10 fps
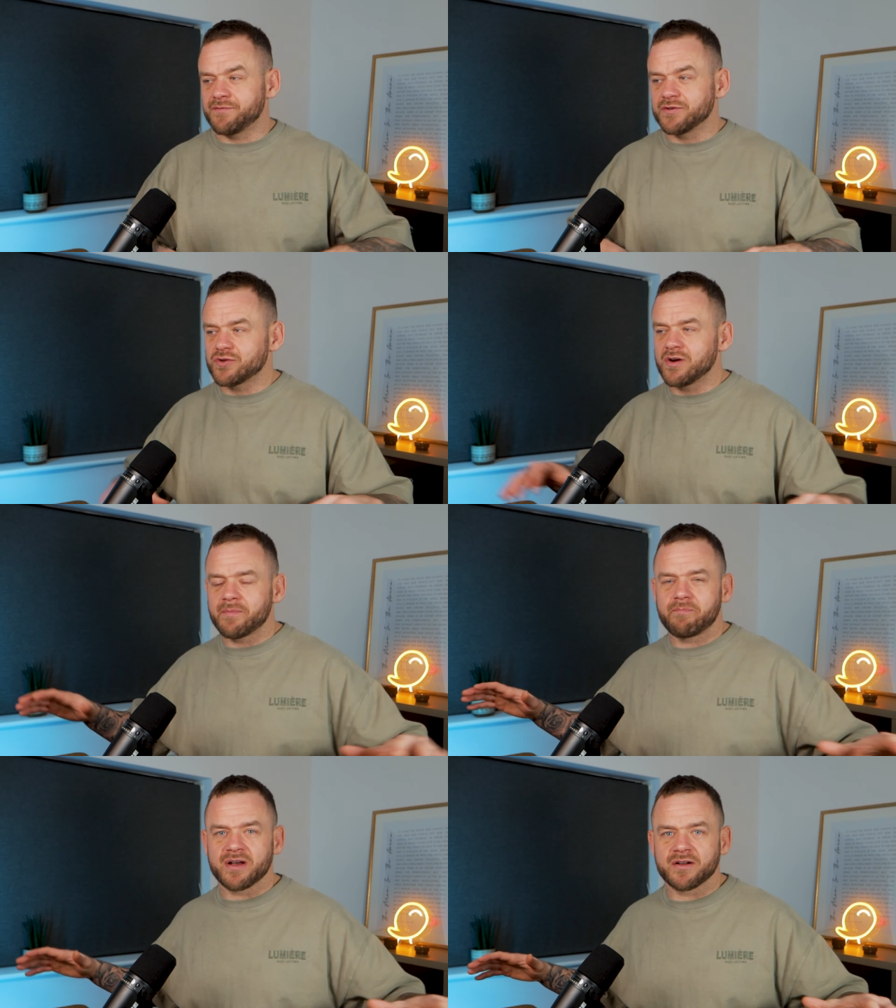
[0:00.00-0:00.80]
If you're trying
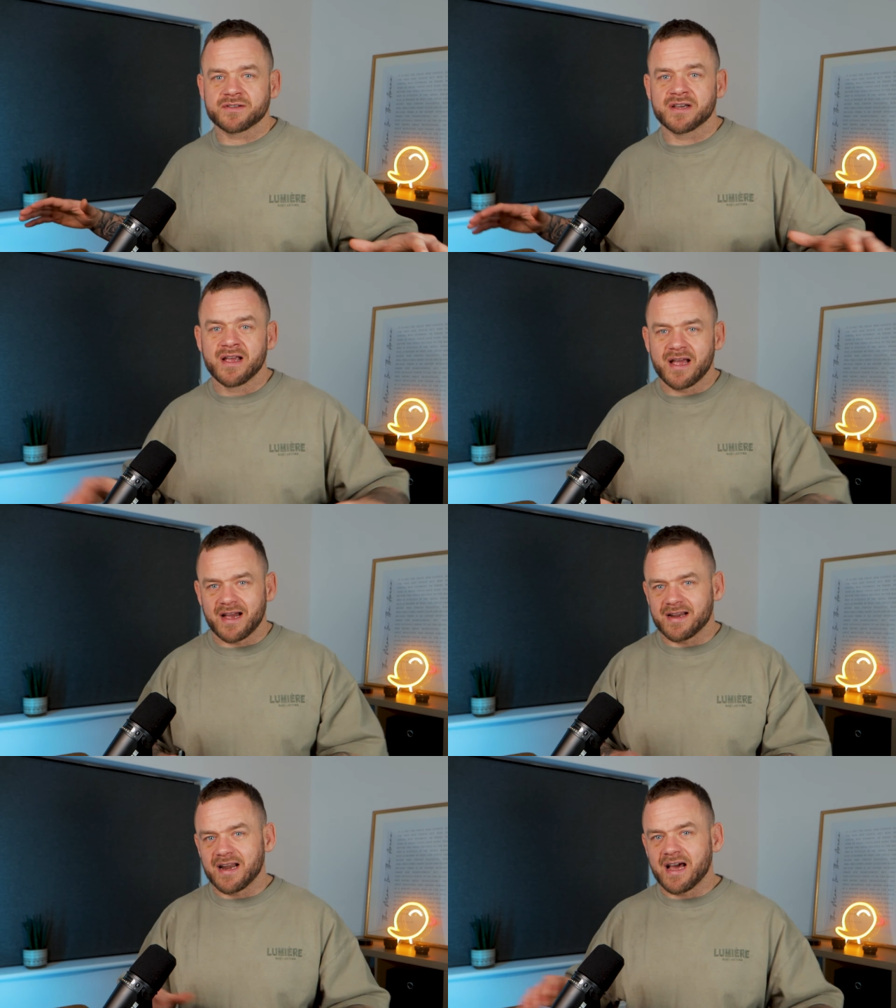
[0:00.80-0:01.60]
to build
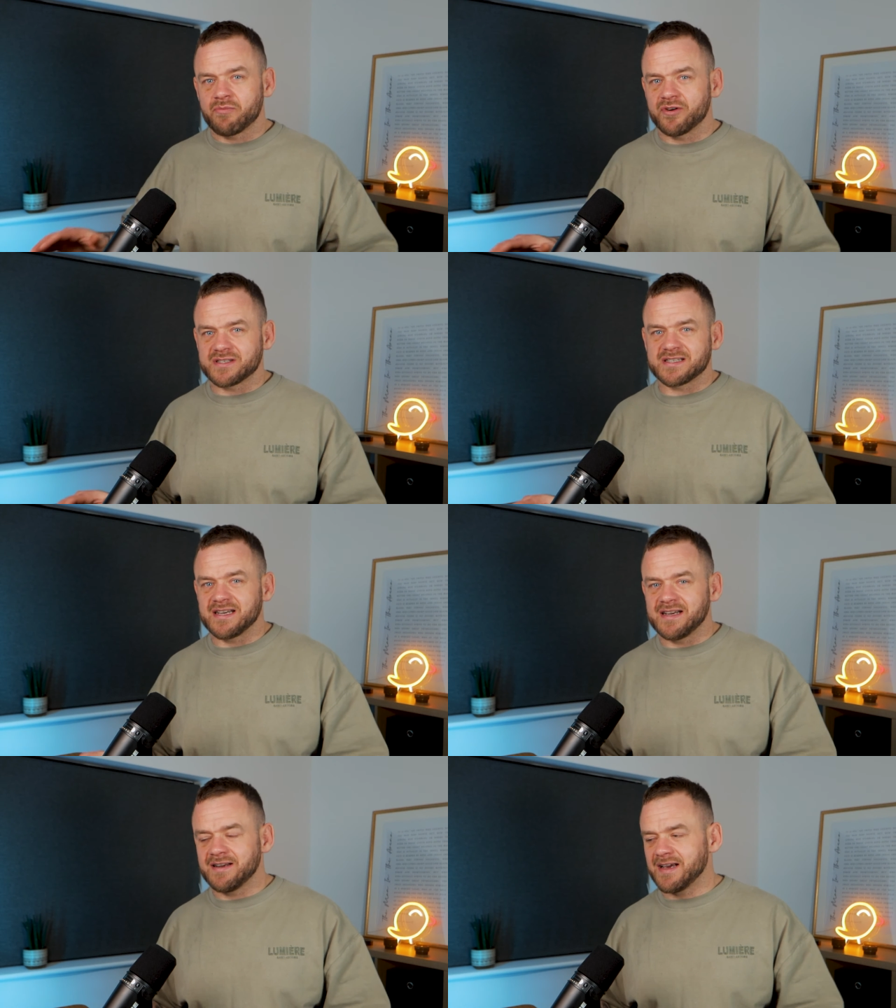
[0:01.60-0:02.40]
an elaborate
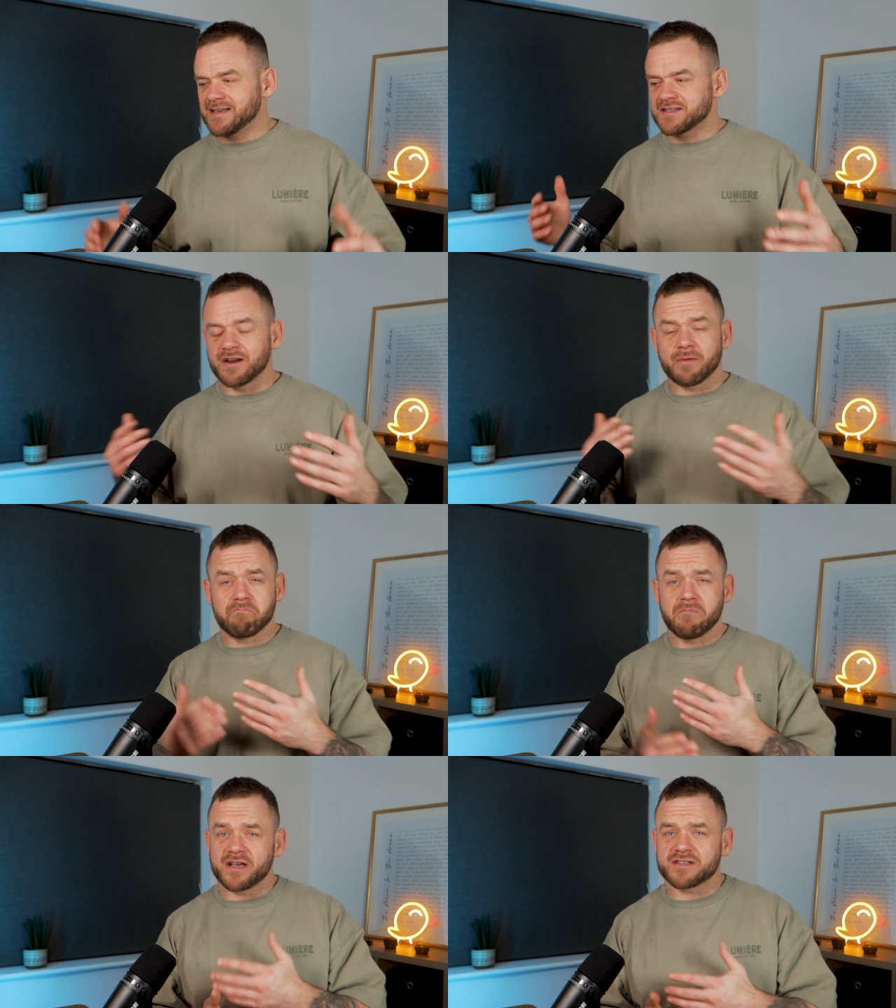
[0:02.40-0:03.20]
scene, it's going to
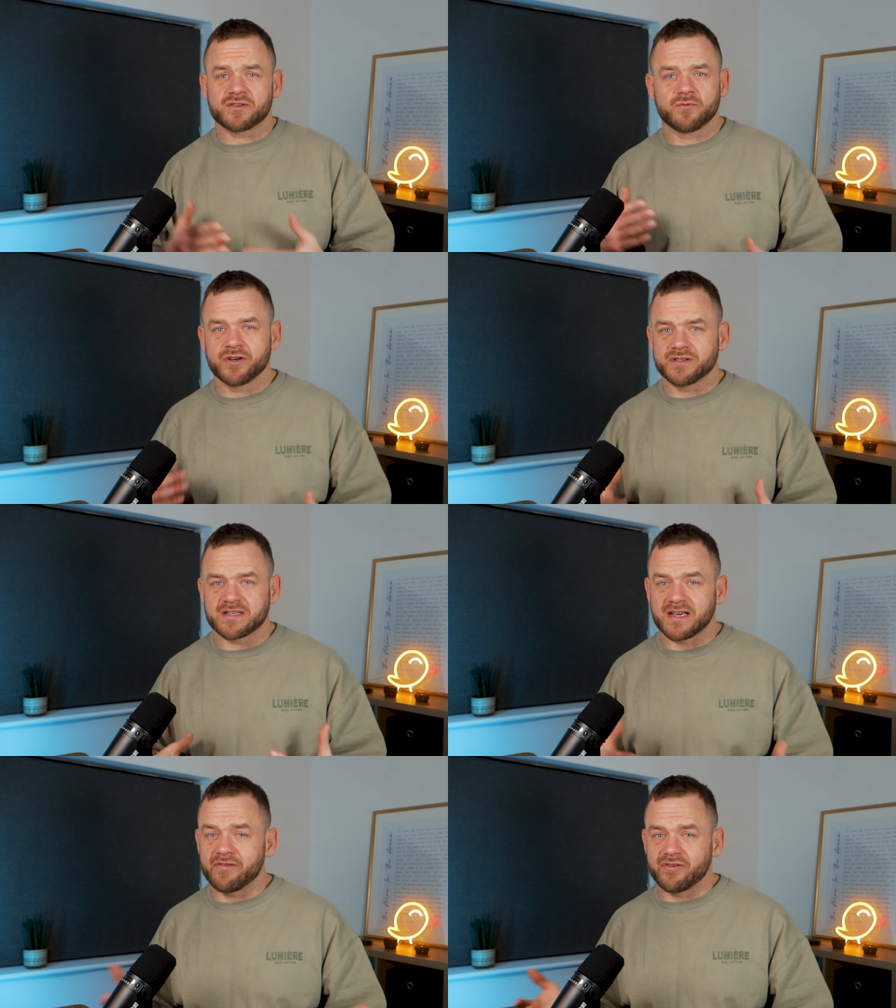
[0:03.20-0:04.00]
mix the words
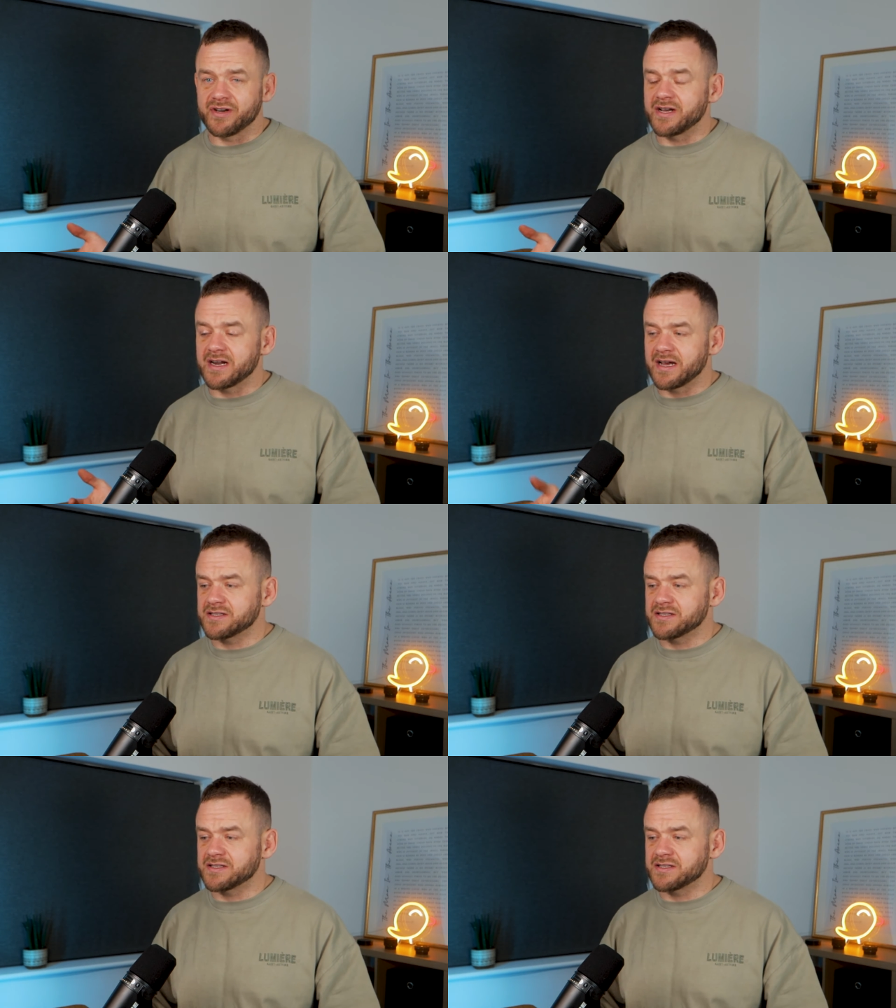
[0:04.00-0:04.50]
together and you're going to